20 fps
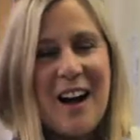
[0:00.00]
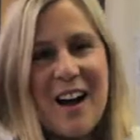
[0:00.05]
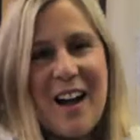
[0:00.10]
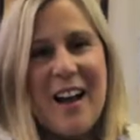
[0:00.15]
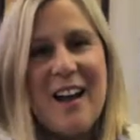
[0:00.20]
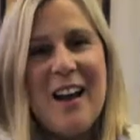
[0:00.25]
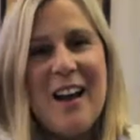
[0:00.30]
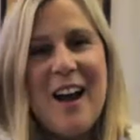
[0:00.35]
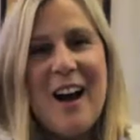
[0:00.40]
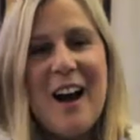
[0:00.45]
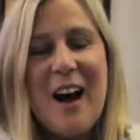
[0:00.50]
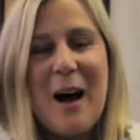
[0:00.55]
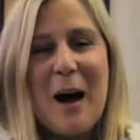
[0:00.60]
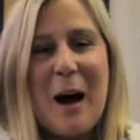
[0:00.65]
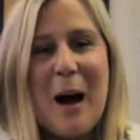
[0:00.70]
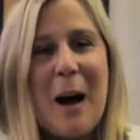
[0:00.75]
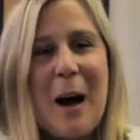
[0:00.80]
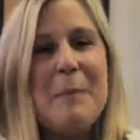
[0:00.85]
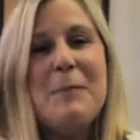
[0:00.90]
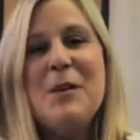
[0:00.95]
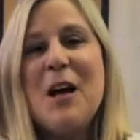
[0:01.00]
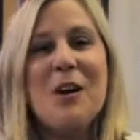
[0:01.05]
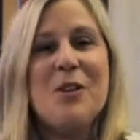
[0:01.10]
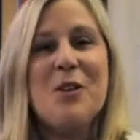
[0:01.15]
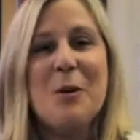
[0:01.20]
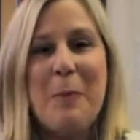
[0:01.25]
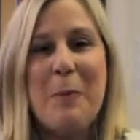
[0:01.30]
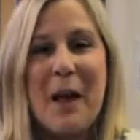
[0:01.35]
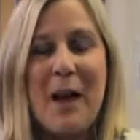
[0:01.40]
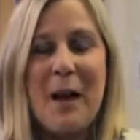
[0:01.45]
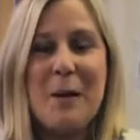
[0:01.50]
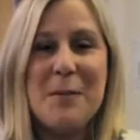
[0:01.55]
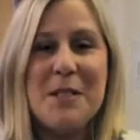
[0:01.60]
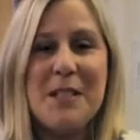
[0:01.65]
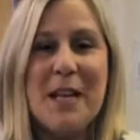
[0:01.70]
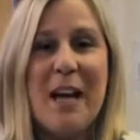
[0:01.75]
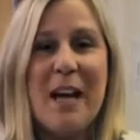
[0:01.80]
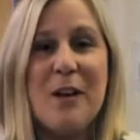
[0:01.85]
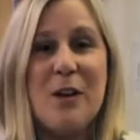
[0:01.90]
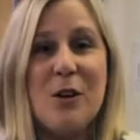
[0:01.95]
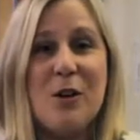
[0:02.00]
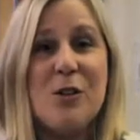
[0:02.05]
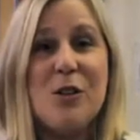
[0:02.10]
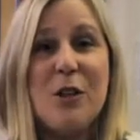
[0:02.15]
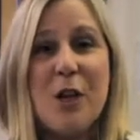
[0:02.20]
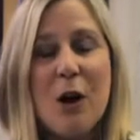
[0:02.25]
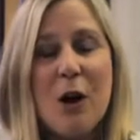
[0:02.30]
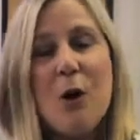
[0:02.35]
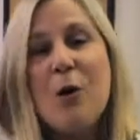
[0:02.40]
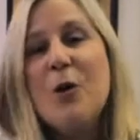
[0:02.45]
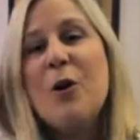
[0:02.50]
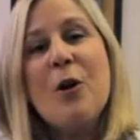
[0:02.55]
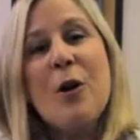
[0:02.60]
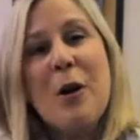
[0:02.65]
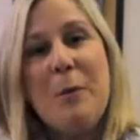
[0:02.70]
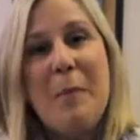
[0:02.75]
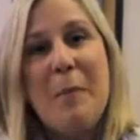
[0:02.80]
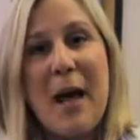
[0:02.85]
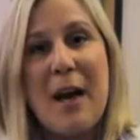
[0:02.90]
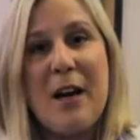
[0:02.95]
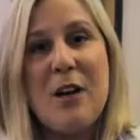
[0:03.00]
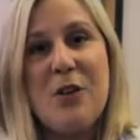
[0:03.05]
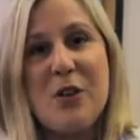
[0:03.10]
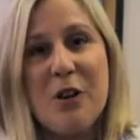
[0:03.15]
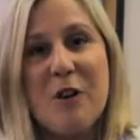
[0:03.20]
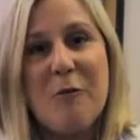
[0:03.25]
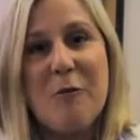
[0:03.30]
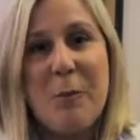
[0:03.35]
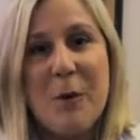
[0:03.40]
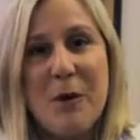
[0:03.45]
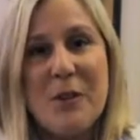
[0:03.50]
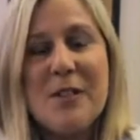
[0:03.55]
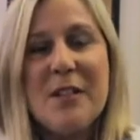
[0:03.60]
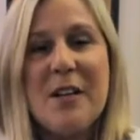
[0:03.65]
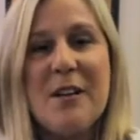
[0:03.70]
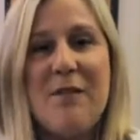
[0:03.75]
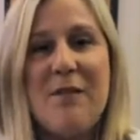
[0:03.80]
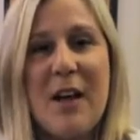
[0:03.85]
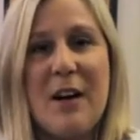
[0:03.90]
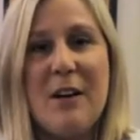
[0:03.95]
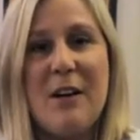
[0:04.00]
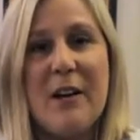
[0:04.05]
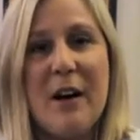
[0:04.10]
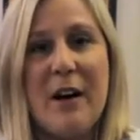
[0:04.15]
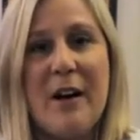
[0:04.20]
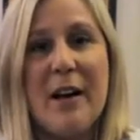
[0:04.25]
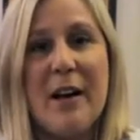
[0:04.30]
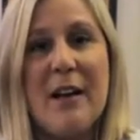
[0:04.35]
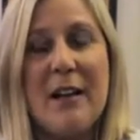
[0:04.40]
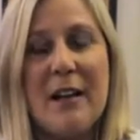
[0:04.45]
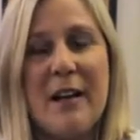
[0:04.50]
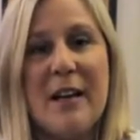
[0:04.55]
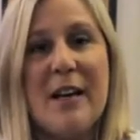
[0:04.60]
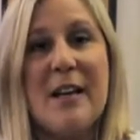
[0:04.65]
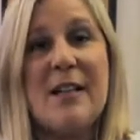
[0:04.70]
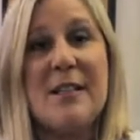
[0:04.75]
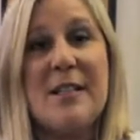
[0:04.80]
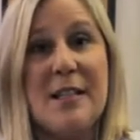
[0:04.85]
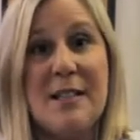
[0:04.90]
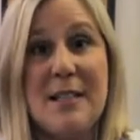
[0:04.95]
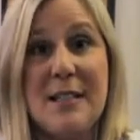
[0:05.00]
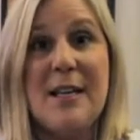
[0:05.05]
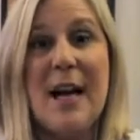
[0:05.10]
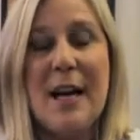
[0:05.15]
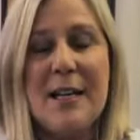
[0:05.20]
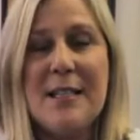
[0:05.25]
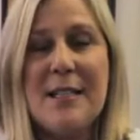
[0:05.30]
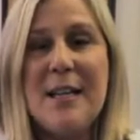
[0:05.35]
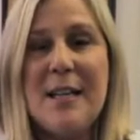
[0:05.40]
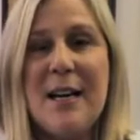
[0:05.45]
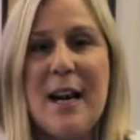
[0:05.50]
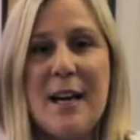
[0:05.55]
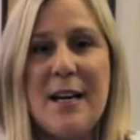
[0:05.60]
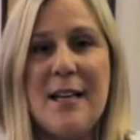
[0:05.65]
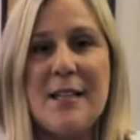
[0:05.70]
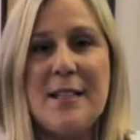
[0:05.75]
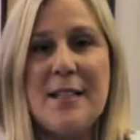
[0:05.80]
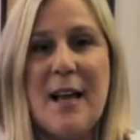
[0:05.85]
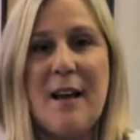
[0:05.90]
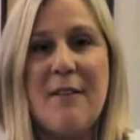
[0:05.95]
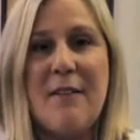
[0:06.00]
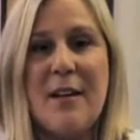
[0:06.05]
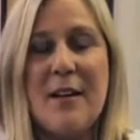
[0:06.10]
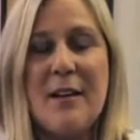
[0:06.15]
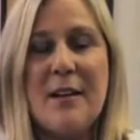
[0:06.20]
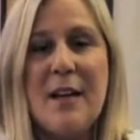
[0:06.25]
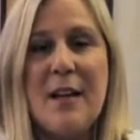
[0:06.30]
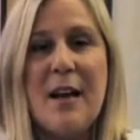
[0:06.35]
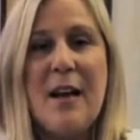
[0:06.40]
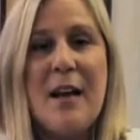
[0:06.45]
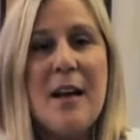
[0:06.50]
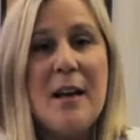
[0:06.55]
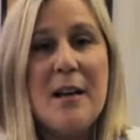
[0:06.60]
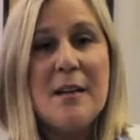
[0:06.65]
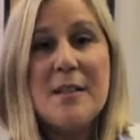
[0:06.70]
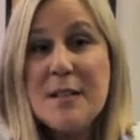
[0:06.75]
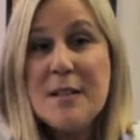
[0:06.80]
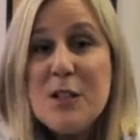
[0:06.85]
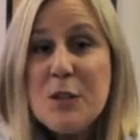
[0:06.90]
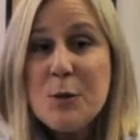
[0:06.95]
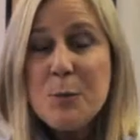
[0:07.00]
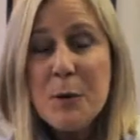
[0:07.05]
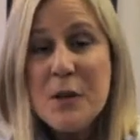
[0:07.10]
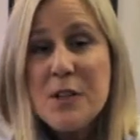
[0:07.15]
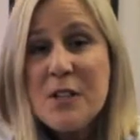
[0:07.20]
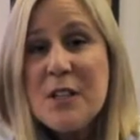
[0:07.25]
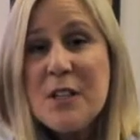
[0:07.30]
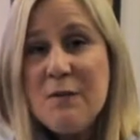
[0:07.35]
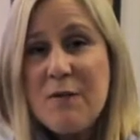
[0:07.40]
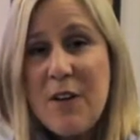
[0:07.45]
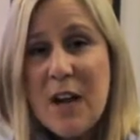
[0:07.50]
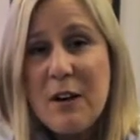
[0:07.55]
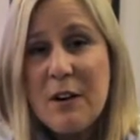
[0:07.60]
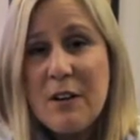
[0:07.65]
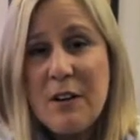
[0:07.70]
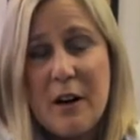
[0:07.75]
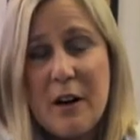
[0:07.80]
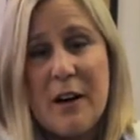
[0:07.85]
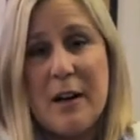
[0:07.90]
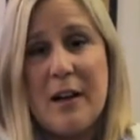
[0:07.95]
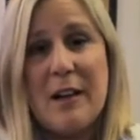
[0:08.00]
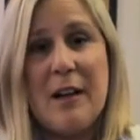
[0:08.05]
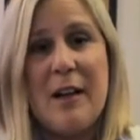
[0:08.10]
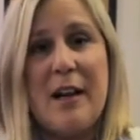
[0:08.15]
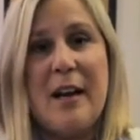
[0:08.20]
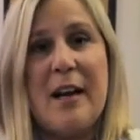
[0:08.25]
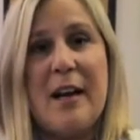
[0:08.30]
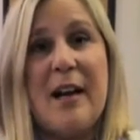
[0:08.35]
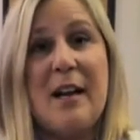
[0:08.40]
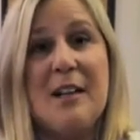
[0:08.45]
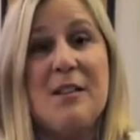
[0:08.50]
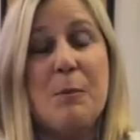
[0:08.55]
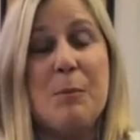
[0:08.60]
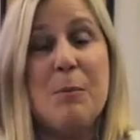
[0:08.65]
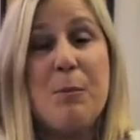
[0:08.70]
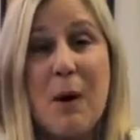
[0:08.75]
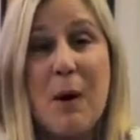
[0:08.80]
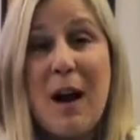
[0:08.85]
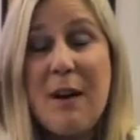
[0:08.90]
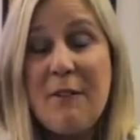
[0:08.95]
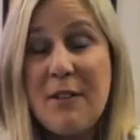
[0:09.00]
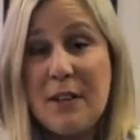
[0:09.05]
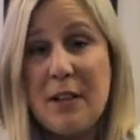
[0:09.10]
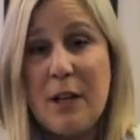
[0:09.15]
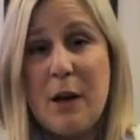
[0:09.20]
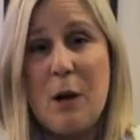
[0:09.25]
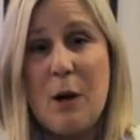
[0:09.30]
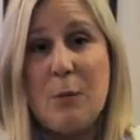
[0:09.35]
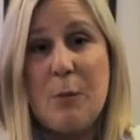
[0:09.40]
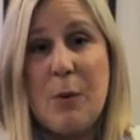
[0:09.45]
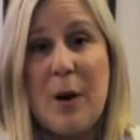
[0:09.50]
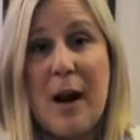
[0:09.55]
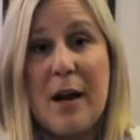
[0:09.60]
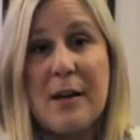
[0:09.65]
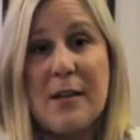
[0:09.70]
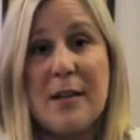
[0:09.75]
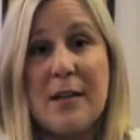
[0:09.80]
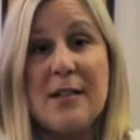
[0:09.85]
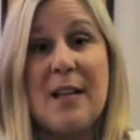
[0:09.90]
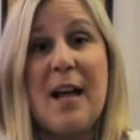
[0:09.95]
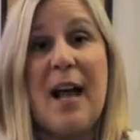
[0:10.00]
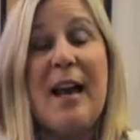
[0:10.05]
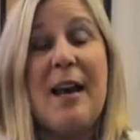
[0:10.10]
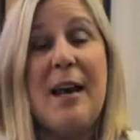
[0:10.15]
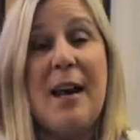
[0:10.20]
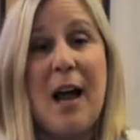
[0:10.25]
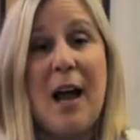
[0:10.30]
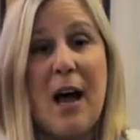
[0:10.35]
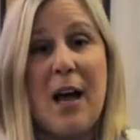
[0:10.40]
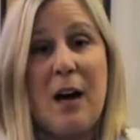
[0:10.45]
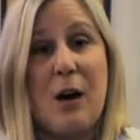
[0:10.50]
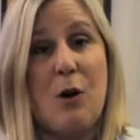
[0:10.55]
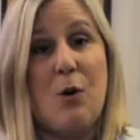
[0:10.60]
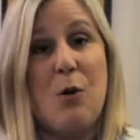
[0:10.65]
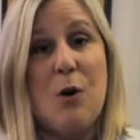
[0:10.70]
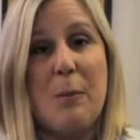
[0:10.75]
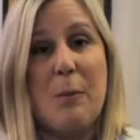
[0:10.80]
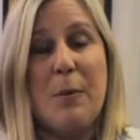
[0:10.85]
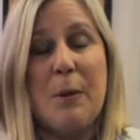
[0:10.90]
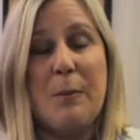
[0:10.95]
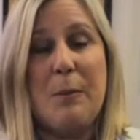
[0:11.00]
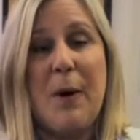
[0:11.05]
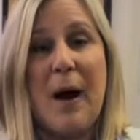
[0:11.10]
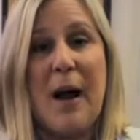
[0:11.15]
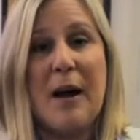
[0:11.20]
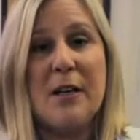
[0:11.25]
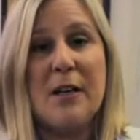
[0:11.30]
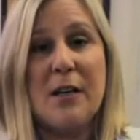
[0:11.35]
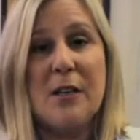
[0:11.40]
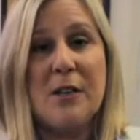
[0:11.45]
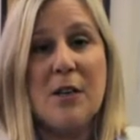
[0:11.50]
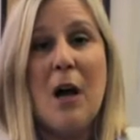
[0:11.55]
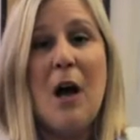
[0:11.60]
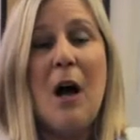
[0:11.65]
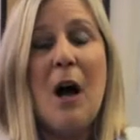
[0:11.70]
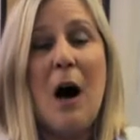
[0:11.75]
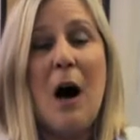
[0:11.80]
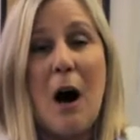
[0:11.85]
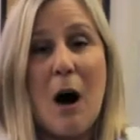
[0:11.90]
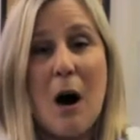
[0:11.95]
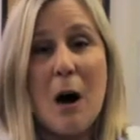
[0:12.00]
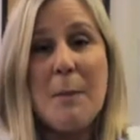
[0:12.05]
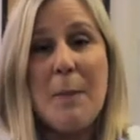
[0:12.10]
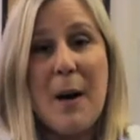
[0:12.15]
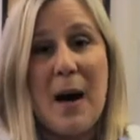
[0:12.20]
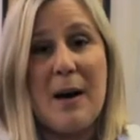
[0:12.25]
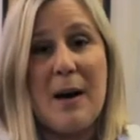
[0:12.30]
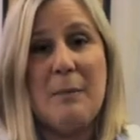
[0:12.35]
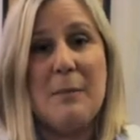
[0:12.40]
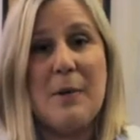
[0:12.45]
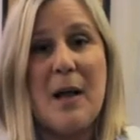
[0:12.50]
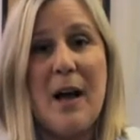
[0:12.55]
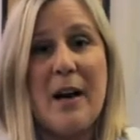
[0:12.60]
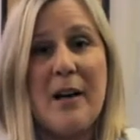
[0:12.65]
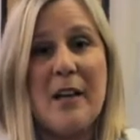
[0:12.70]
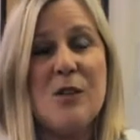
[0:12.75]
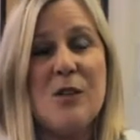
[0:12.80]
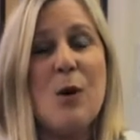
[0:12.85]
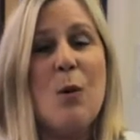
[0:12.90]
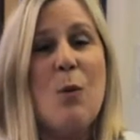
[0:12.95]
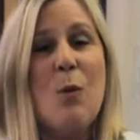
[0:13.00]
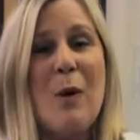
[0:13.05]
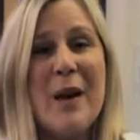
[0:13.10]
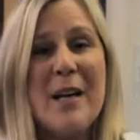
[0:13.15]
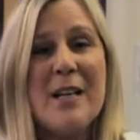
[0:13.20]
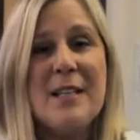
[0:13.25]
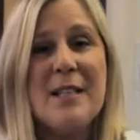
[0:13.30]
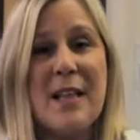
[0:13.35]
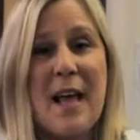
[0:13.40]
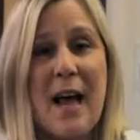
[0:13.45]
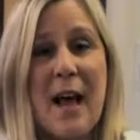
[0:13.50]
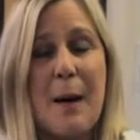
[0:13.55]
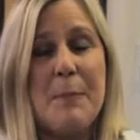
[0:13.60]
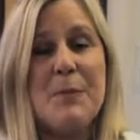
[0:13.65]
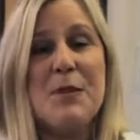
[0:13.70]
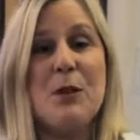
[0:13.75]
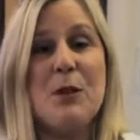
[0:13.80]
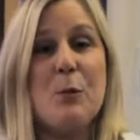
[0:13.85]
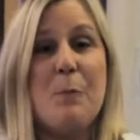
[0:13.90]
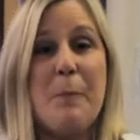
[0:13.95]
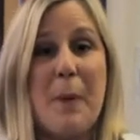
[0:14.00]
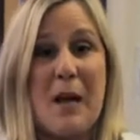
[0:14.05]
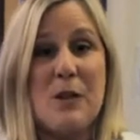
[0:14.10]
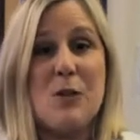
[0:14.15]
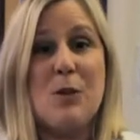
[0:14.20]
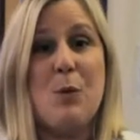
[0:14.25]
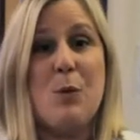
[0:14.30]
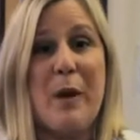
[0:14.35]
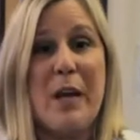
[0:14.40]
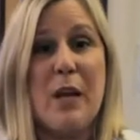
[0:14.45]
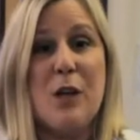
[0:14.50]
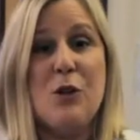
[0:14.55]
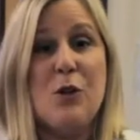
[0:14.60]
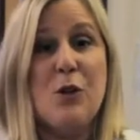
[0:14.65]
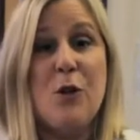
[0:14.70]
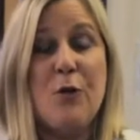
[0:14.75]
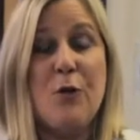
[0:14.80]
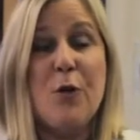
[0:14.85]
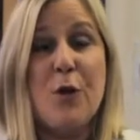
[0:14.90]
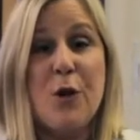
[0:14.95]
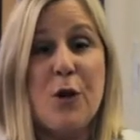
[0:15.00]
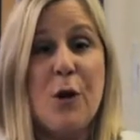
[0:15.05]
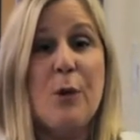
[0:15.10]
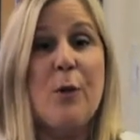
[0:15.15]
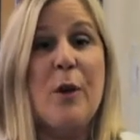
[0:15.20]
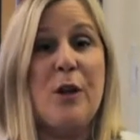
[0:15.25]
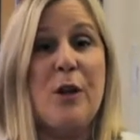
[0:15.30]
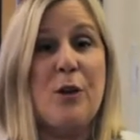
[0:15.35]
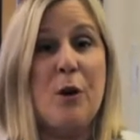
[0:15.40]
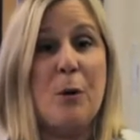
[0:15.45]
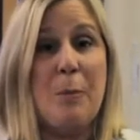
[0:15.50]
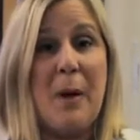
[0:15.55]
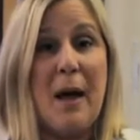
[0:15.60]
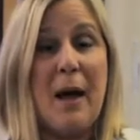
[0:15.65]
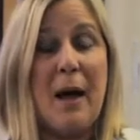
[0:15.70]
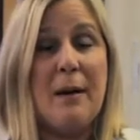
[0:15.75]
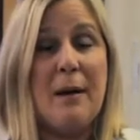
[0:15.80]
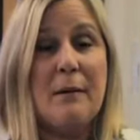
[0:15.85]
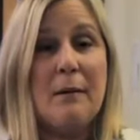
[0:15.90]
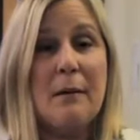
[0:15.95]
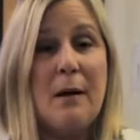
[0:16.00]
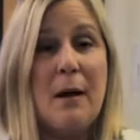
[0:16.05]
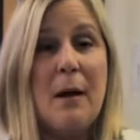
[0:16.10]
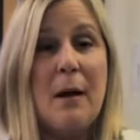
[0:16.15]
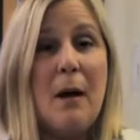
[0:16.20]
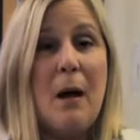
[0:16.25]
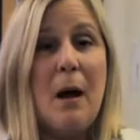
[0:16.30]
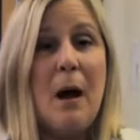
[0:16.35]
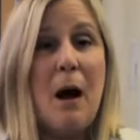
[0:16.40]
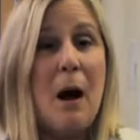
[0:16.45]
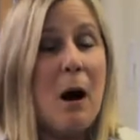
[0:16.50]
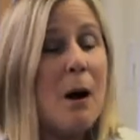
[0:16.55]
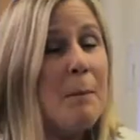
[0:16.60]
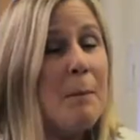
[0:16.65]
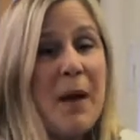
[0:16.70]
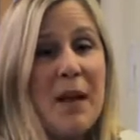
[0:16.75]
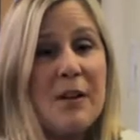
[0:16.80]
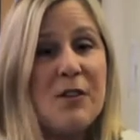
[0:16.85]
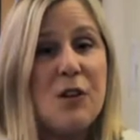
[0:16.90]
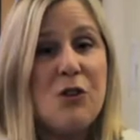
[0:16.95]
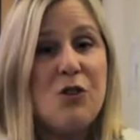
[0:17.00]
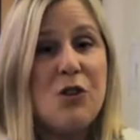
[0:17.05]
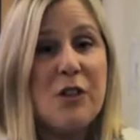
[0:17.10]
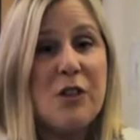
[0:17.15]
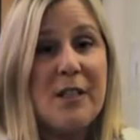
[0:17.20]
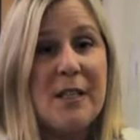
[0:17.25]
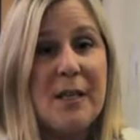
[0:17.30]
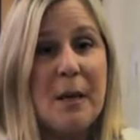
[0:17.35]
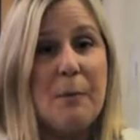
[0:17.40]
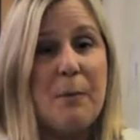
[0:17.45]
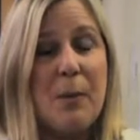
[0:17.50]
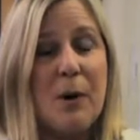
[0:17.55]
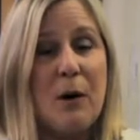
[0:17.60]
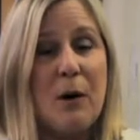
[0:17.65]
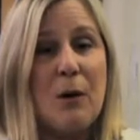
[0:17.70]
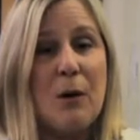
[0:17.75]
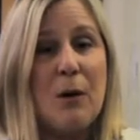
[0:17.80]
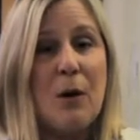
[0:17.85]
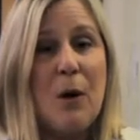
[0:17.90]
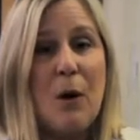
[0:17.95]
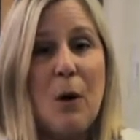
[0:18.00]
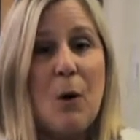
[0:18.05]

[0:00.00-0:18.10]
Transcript: Hi, I'm Doctor Pam Sanders, the owner and manager of Princeton Veterinary Clinic since nineteen eighty-seven. Since Princeton Veterinary Clinic is a privately owned practice and not a corporate practice, our bottom line is, what is the absolute best we can do for you and your pet? Our message is simple.